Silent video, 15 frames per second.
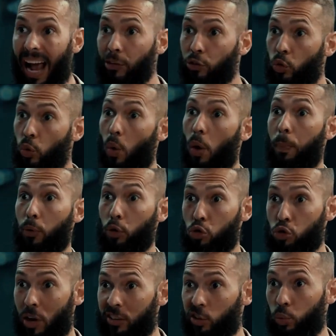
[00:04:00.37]
as you
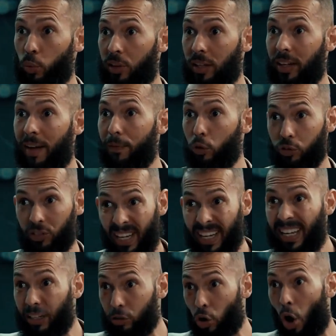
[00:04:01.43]
progress with the levels, it
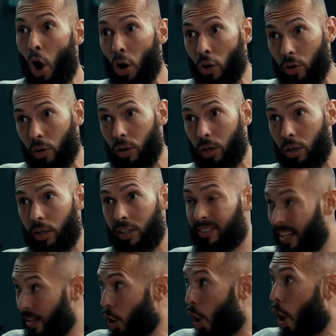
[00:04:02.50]
gets harder. It's
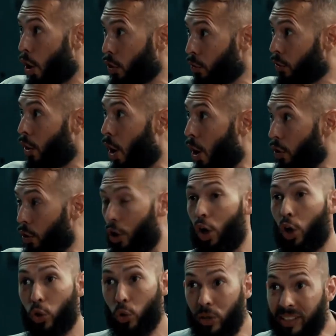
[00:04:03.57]
getting harder and harder.
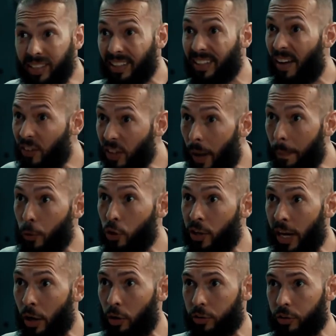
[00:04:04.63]
You need to level up your
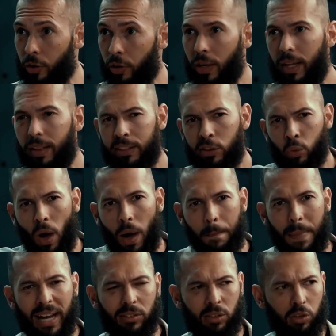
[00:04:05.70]
character. This is what
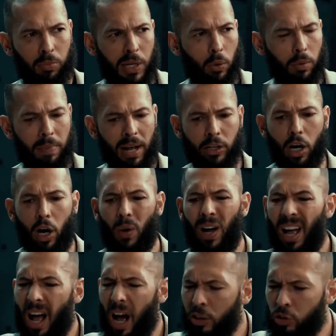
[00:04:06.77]
amazes me when men go,
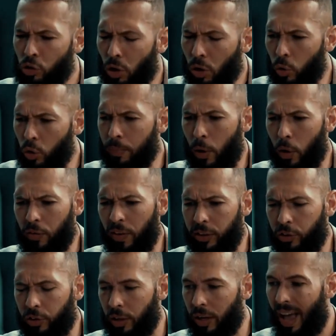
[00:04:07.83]
I struggle with
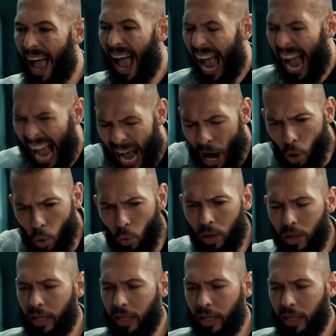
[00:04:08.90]
motivation. How